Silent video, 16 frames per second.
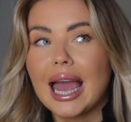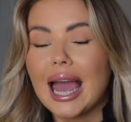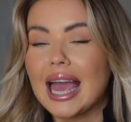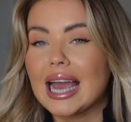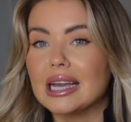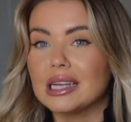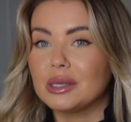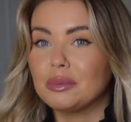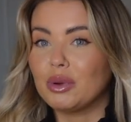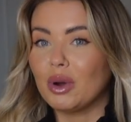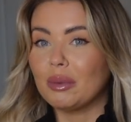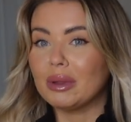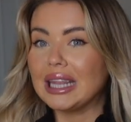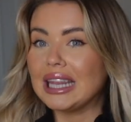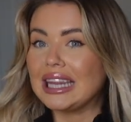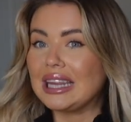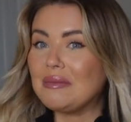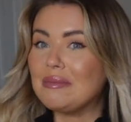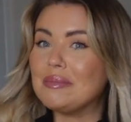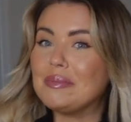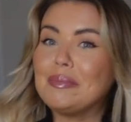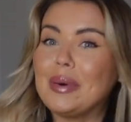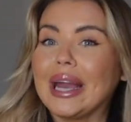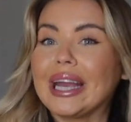It is probably the
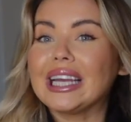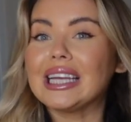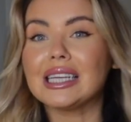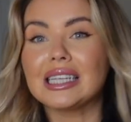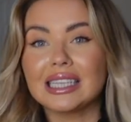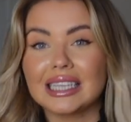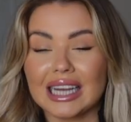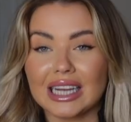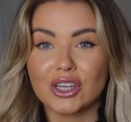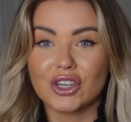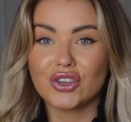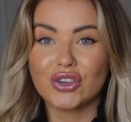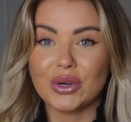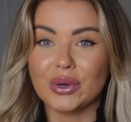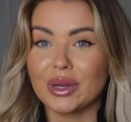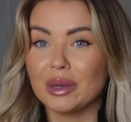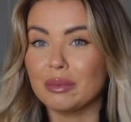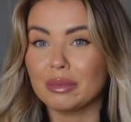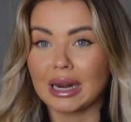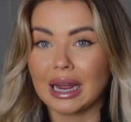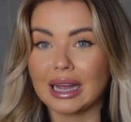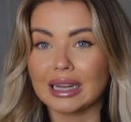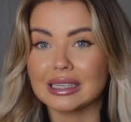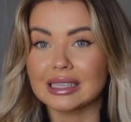biggest Australian
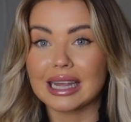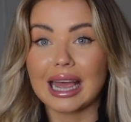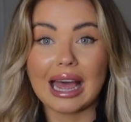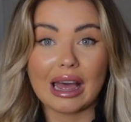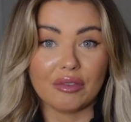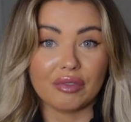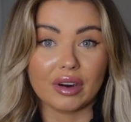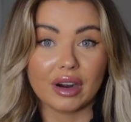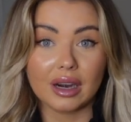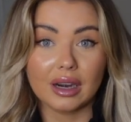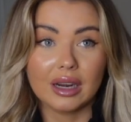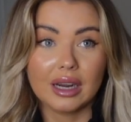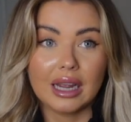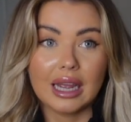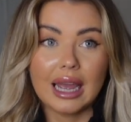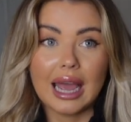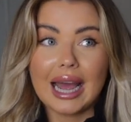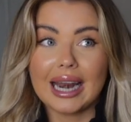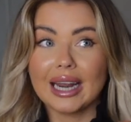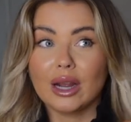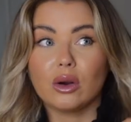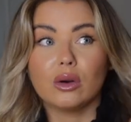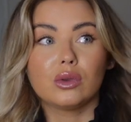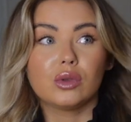brand ever, and
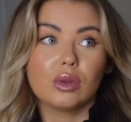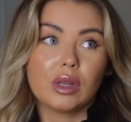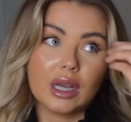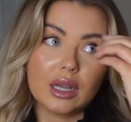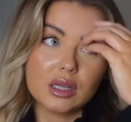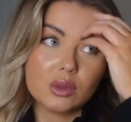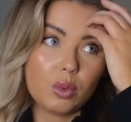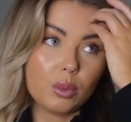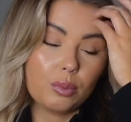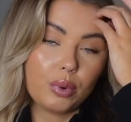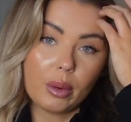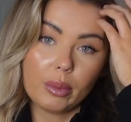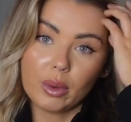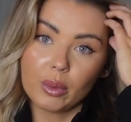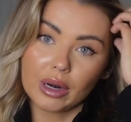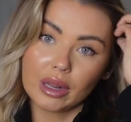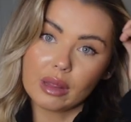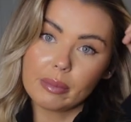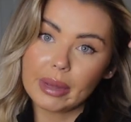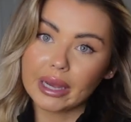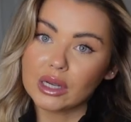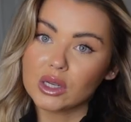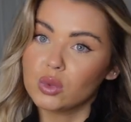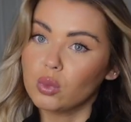I also think it's probably one of the
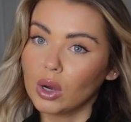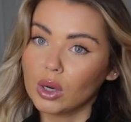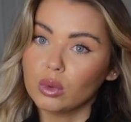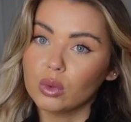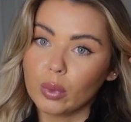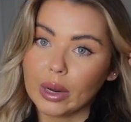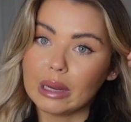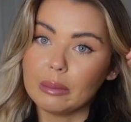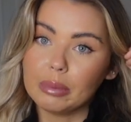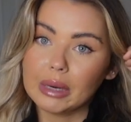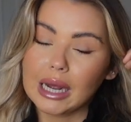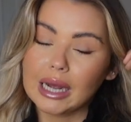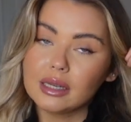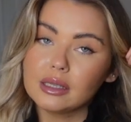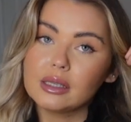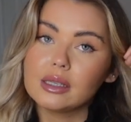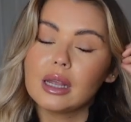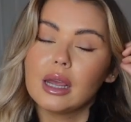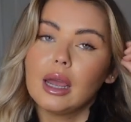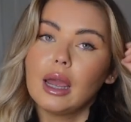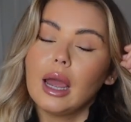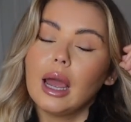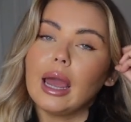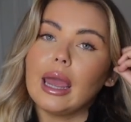biggest worldwide brands.
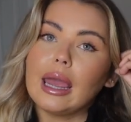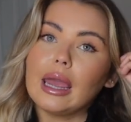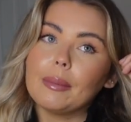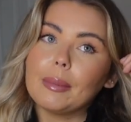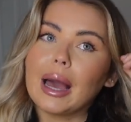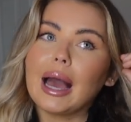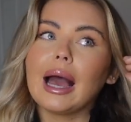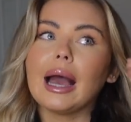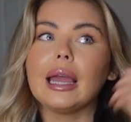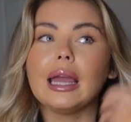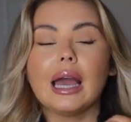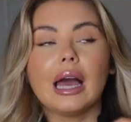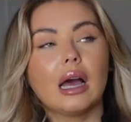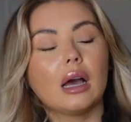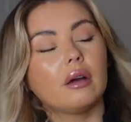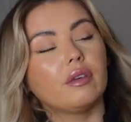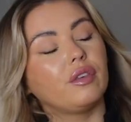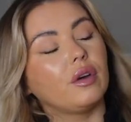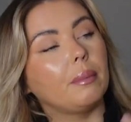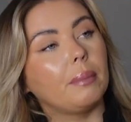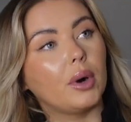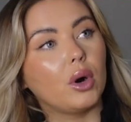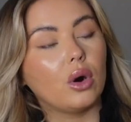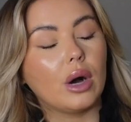I have
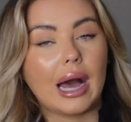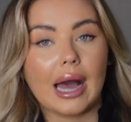bought